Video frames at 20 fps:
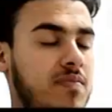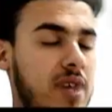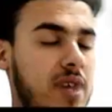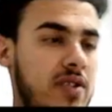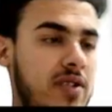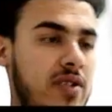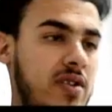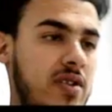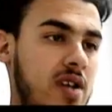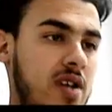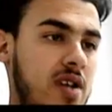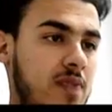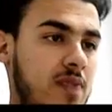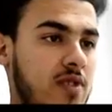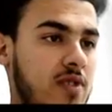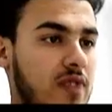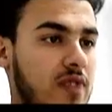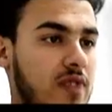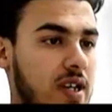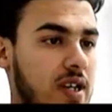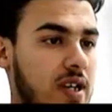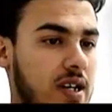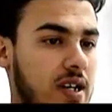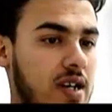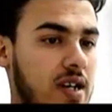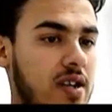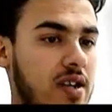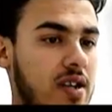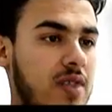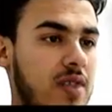By the name of
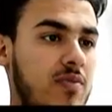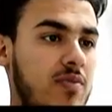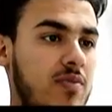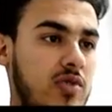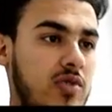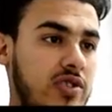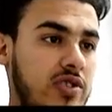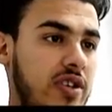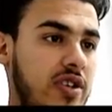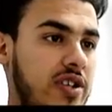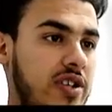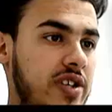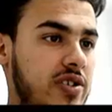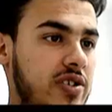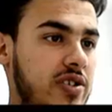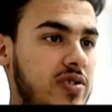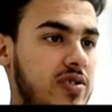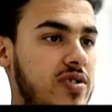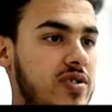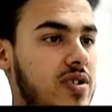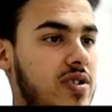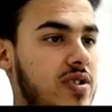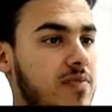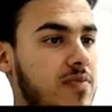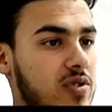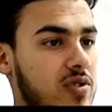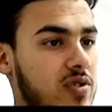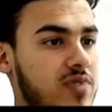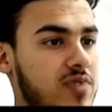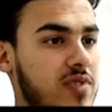Allah, the most gracious, the
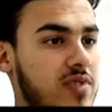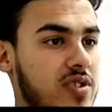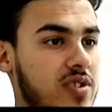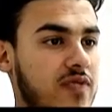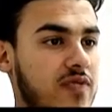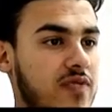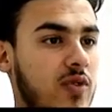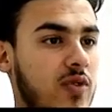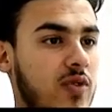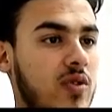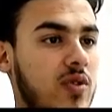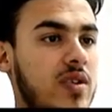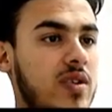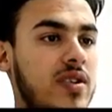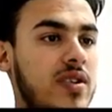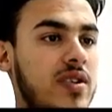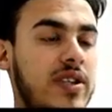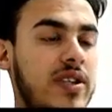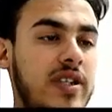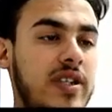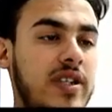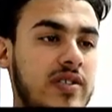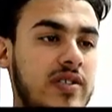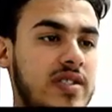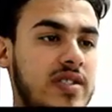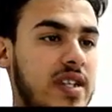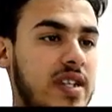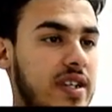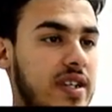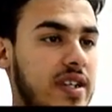most merciful. Dear
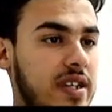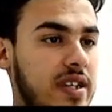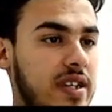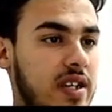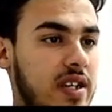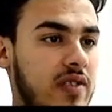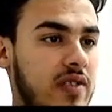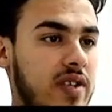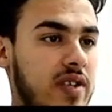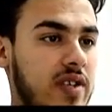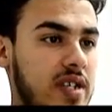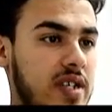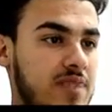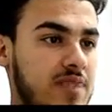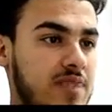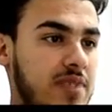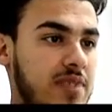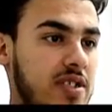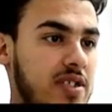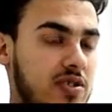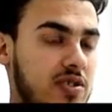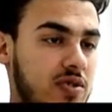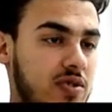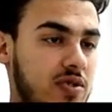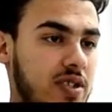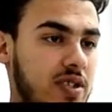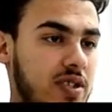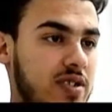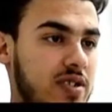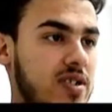second year ISP
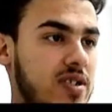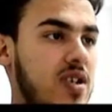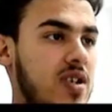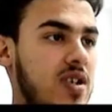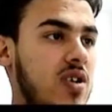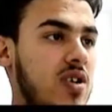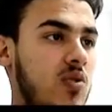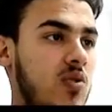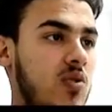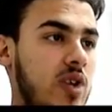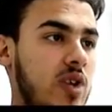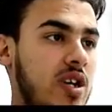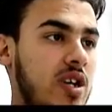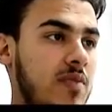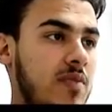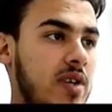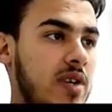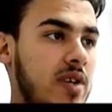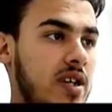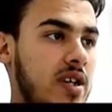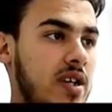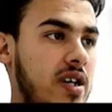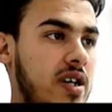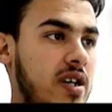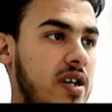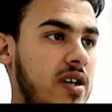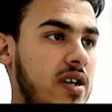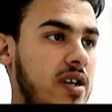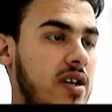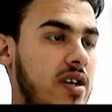students, welcome
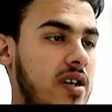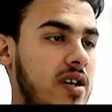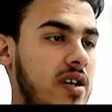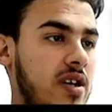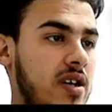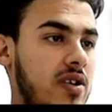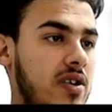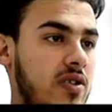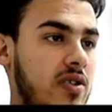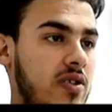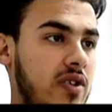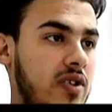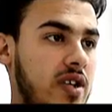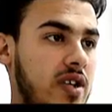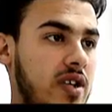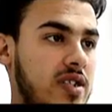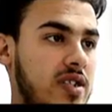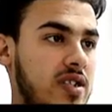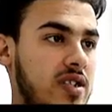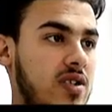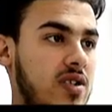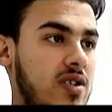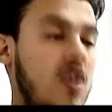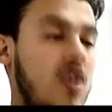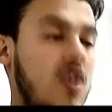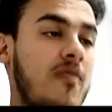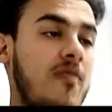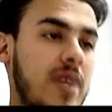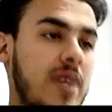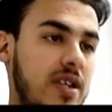again in another lesson
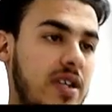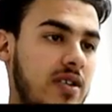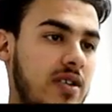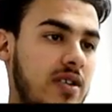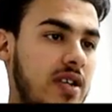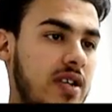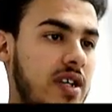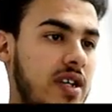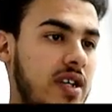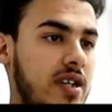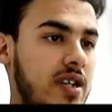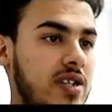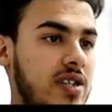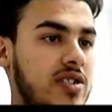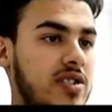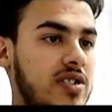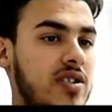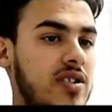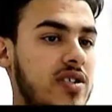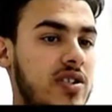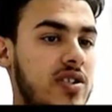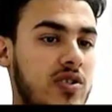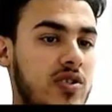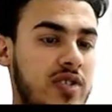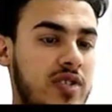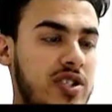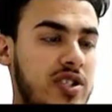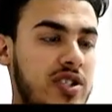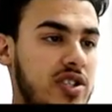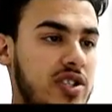of medical English. Your
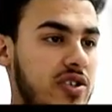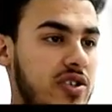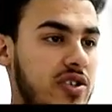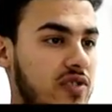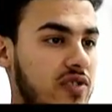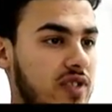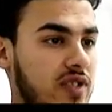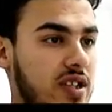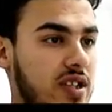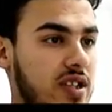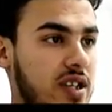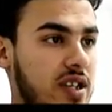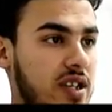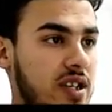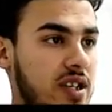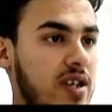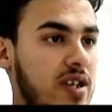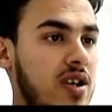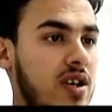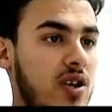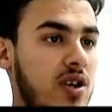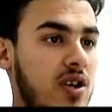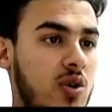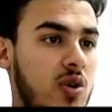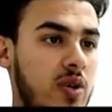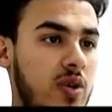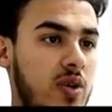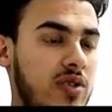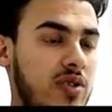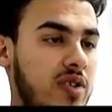teacher Youcef
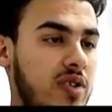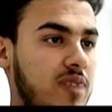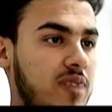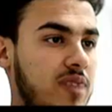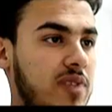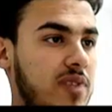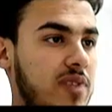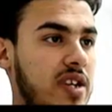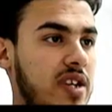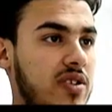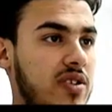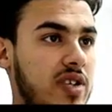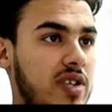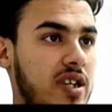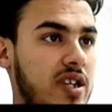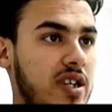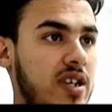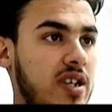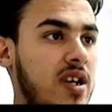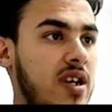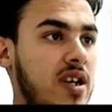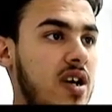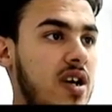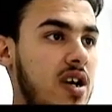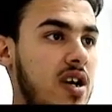going to explain today